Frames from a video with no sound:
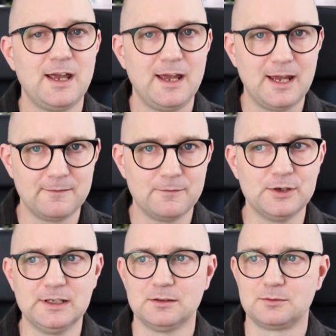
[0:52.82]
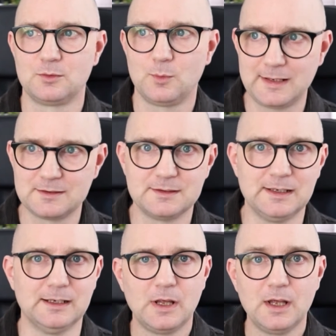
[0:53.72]
every
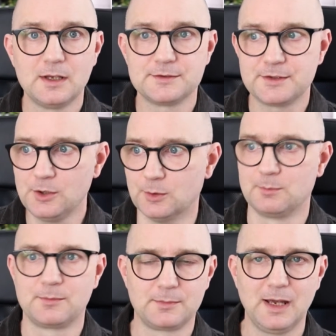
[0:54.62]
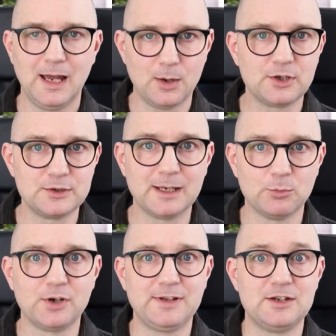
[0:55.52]
Wednesday. So how can you get
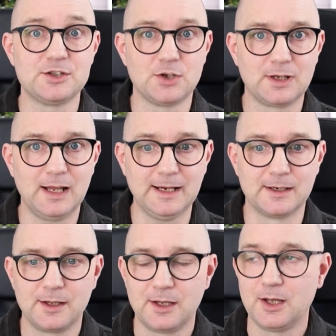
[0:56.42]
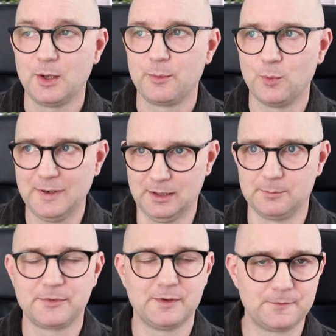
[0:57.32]
more attention online? Well,
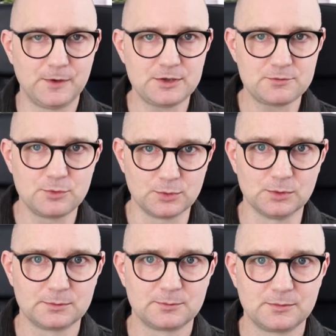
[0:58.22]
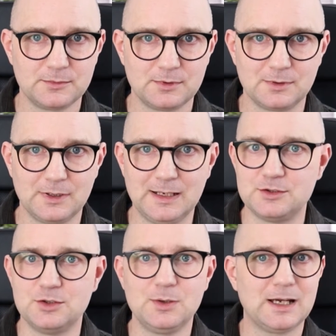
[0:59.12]
the first rule is
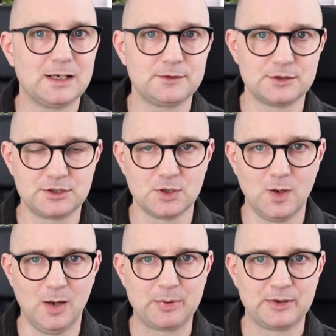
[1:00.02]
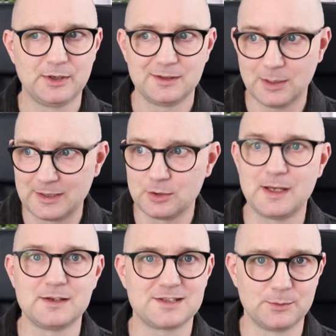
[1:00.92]
you have to show up. Now, I know
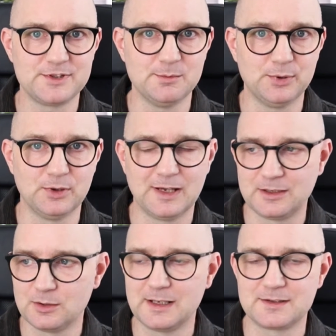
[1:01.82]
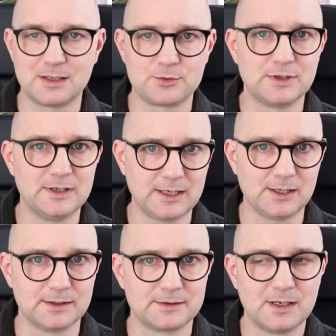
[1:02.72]
that sounds simple. I know that sounds
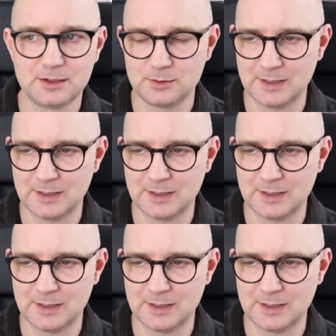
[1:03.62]
ridiculous. You